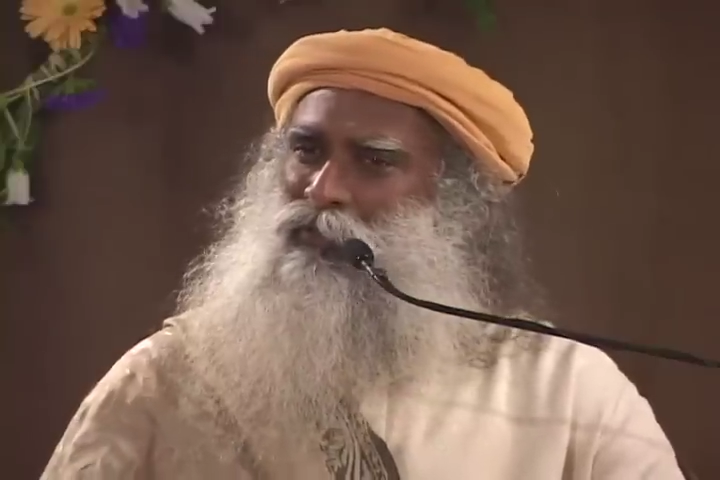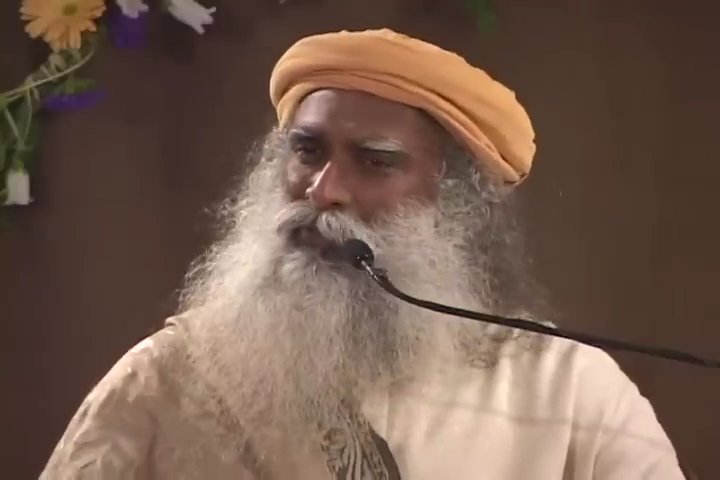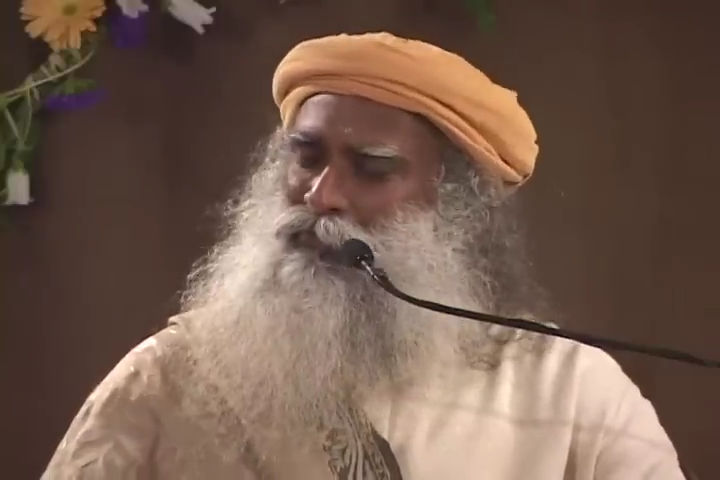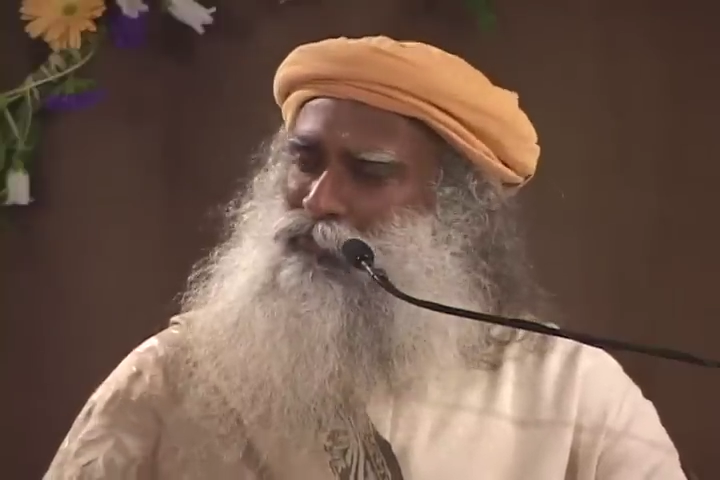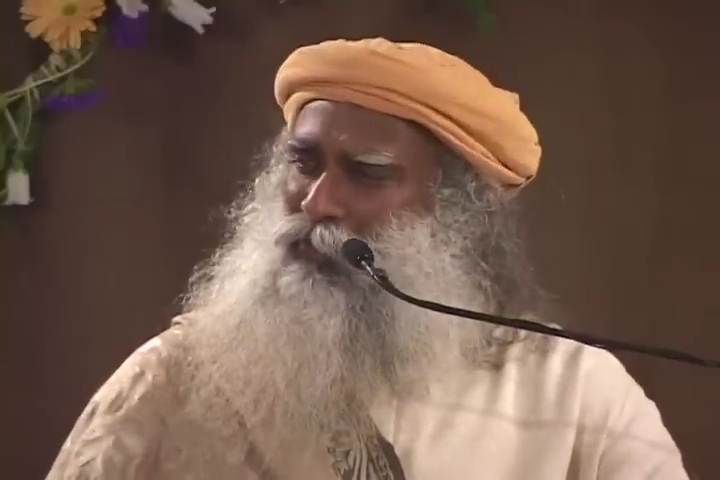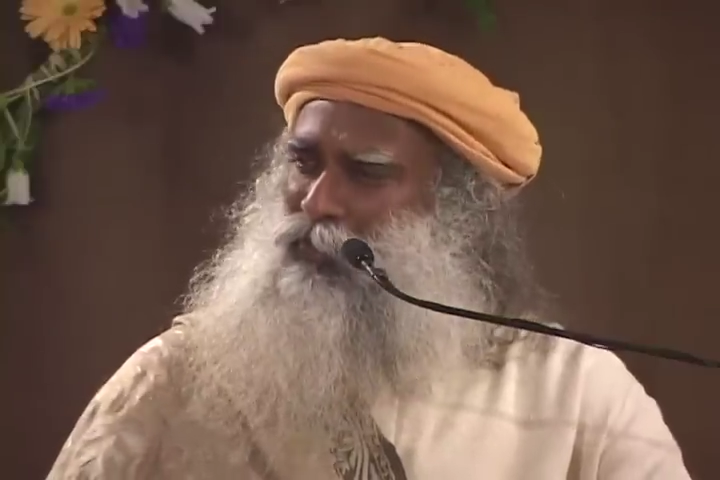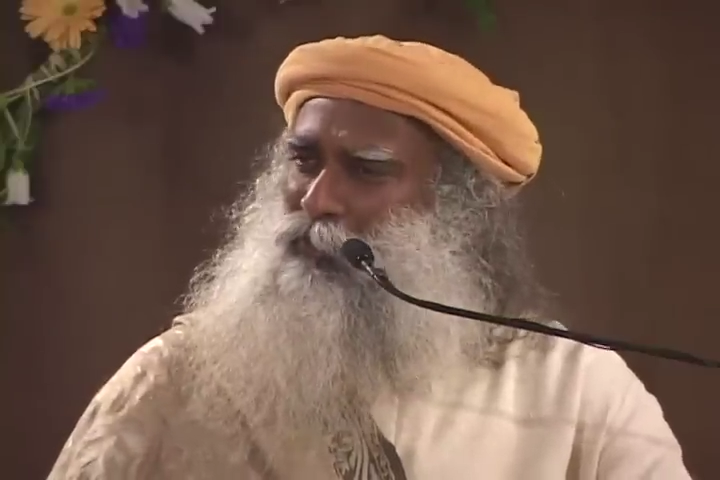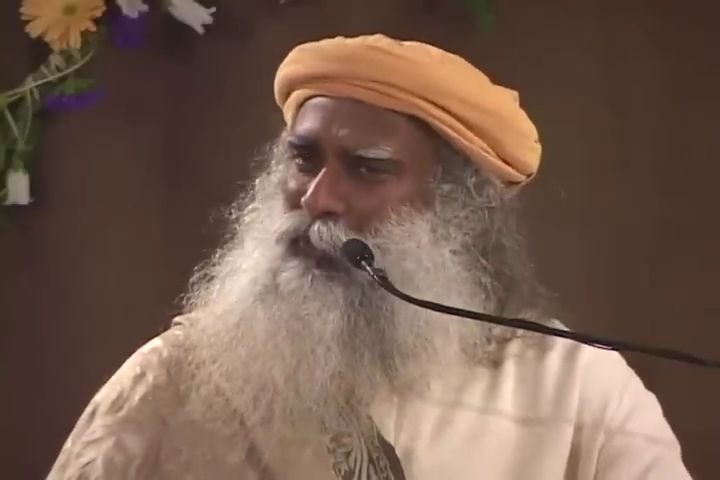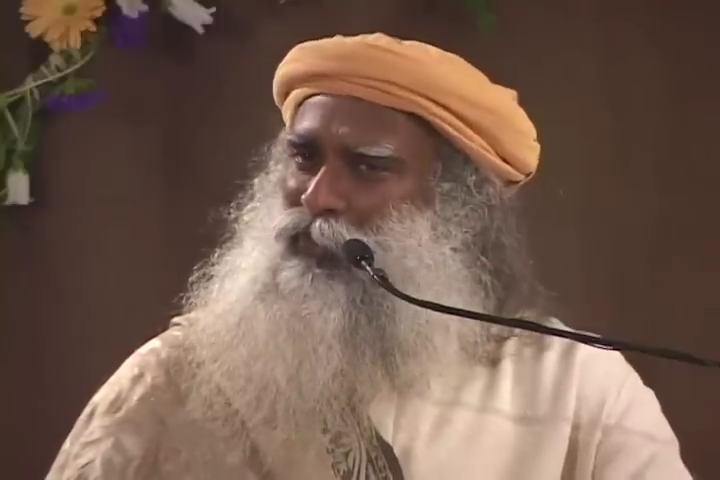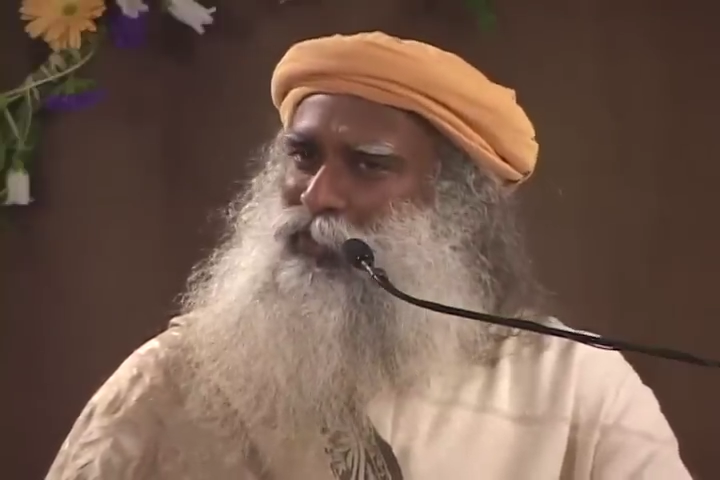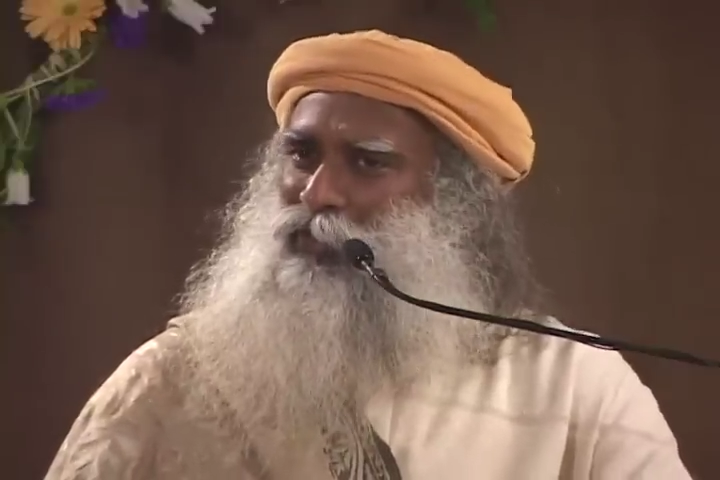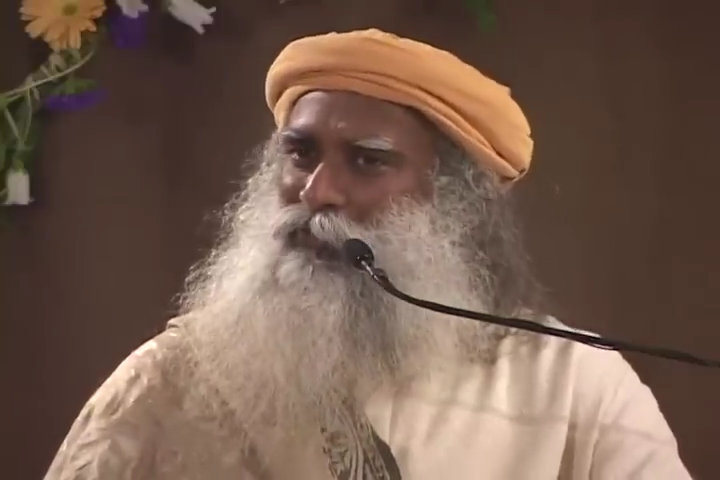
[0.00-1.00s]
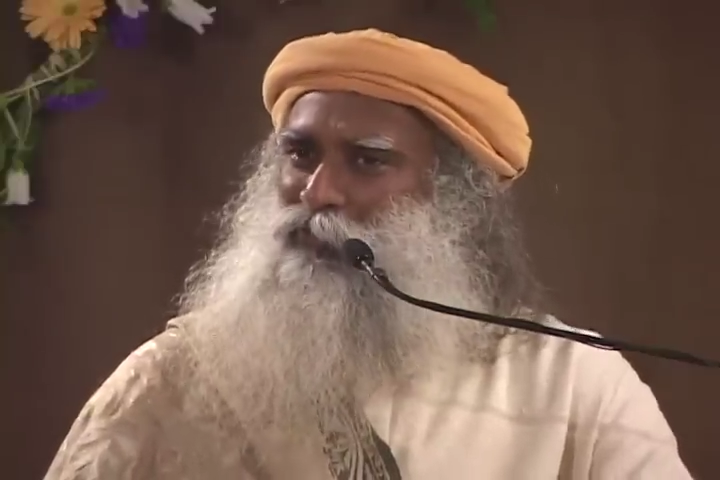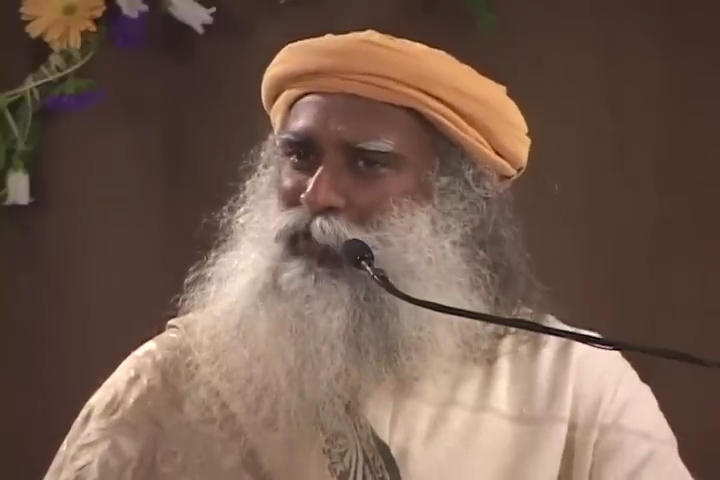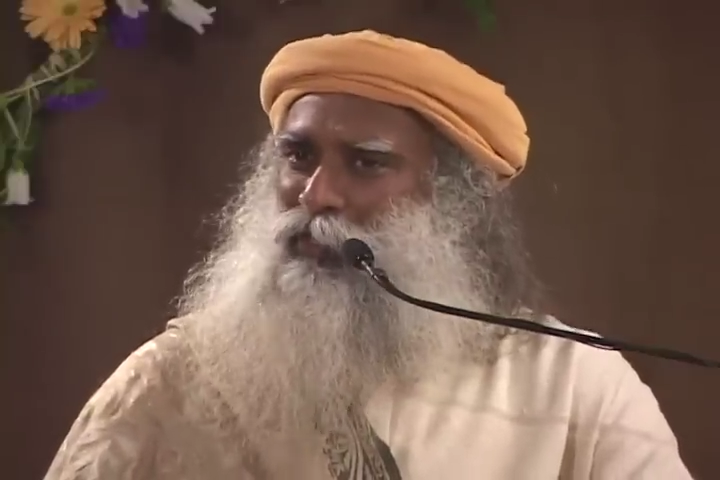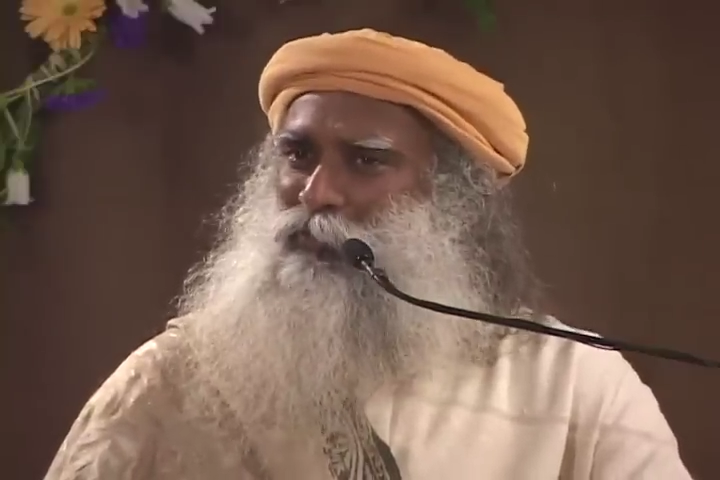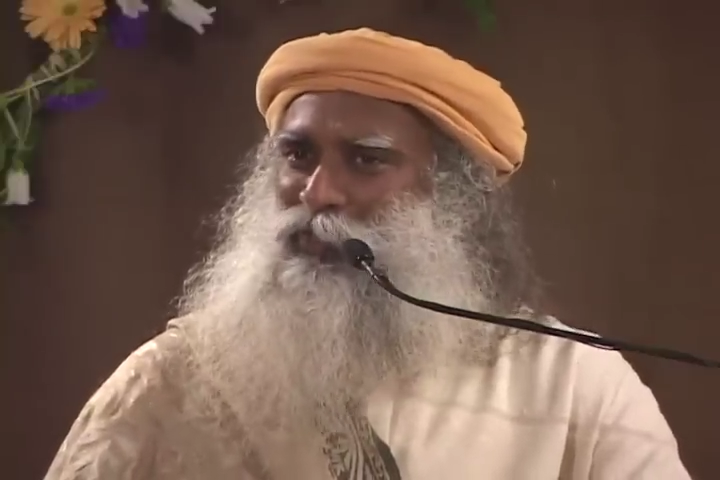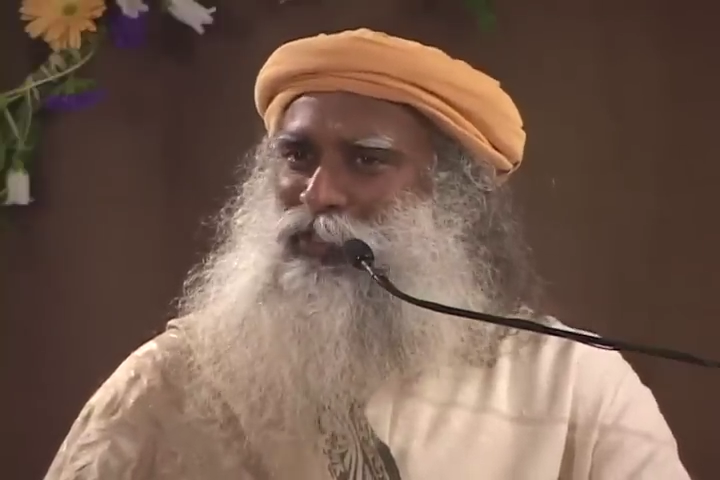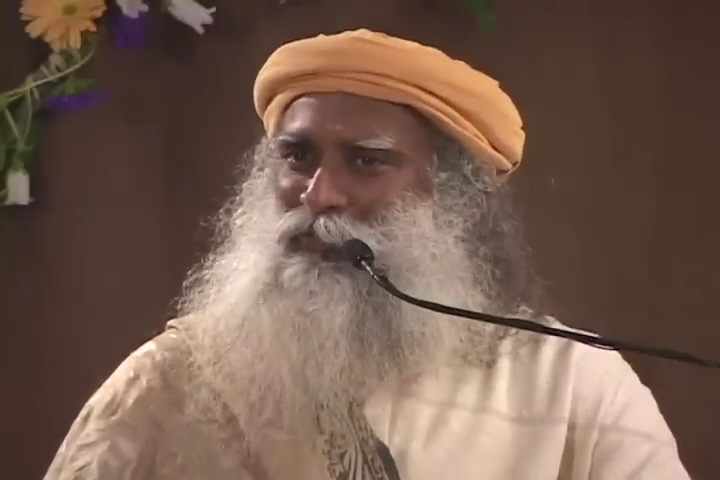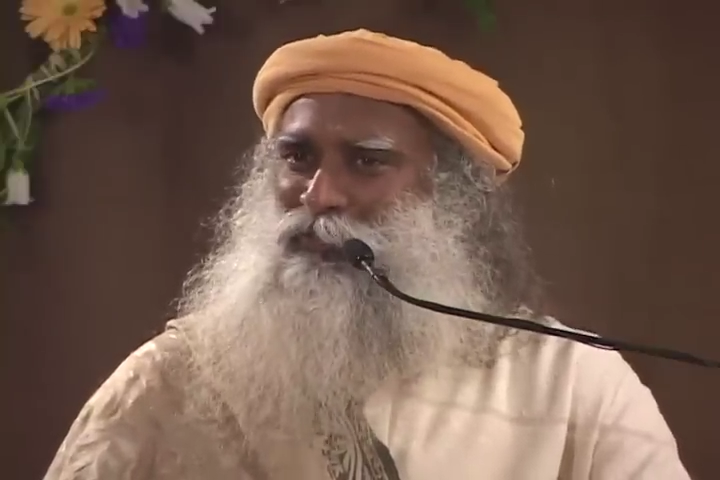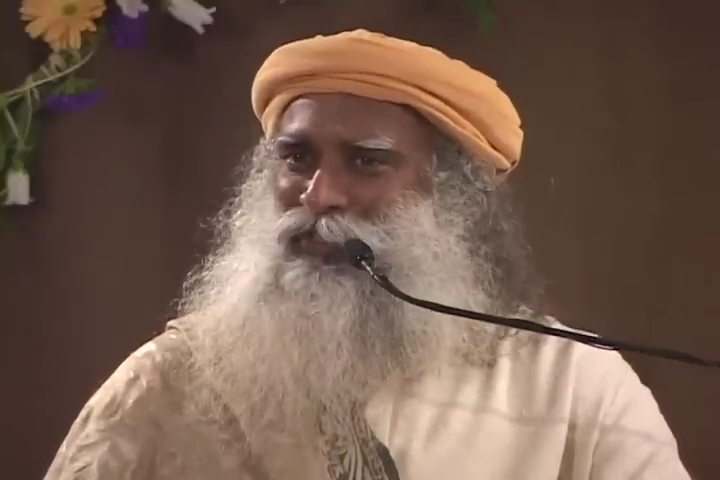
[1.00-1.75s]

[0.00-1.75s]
So fundamentally, well-being